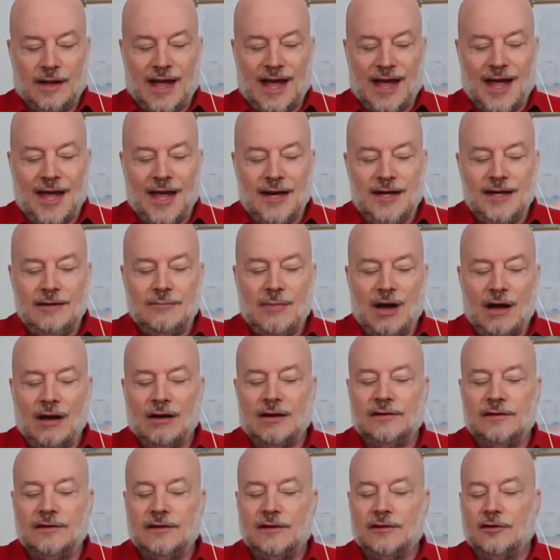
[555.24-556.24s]
any
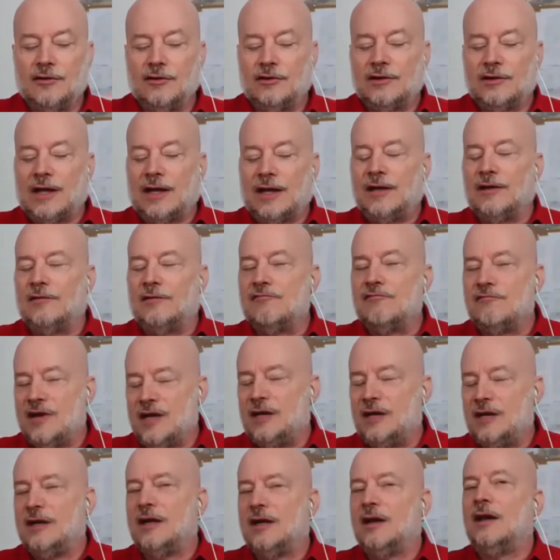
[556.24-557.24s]
marketer can look at it and
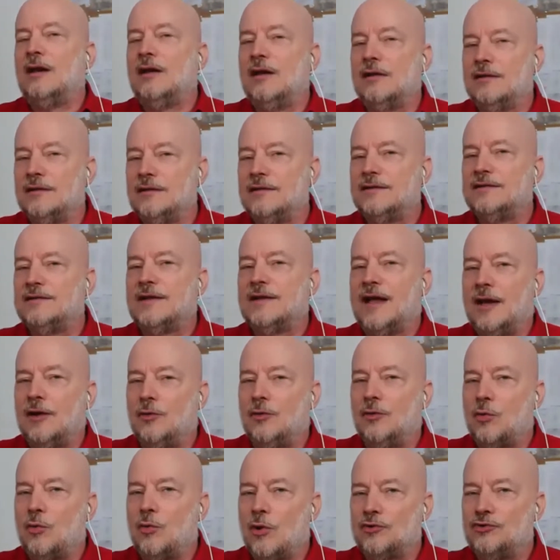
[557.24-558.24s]
read it and
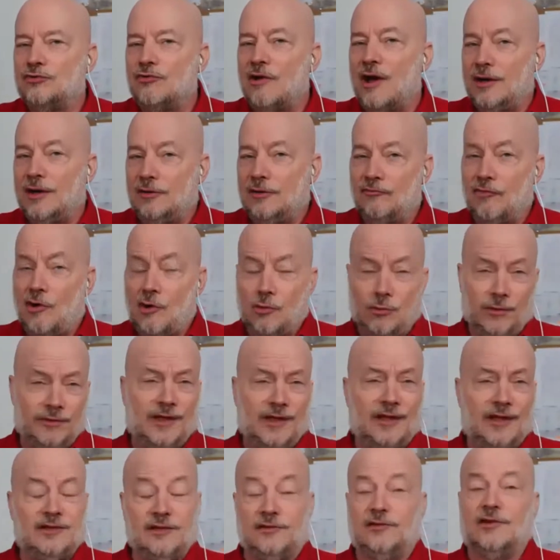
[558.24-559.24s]
understand what's right and wrong with
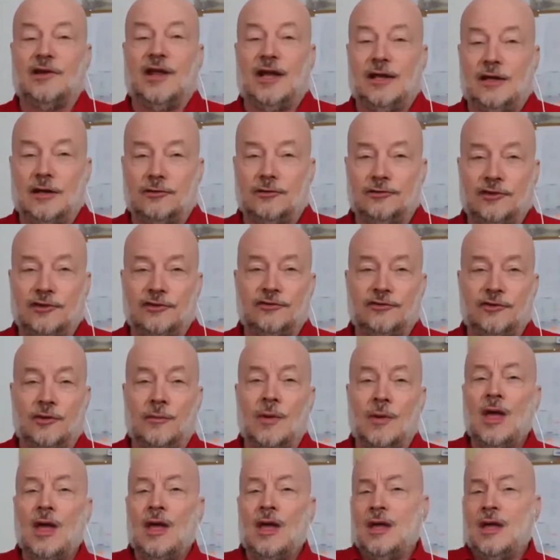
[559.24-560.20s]
their digital ecosystem.